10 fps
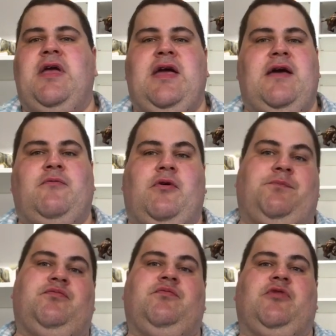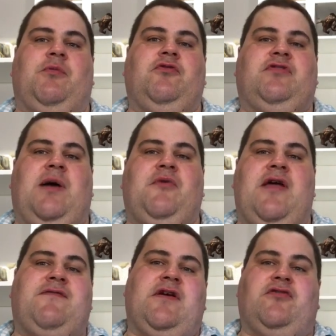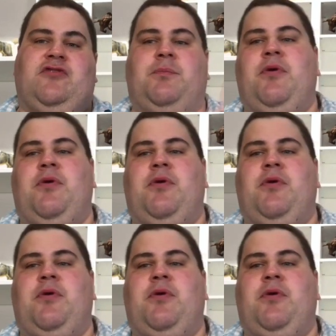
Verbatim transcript: uh, some of those samurai figures up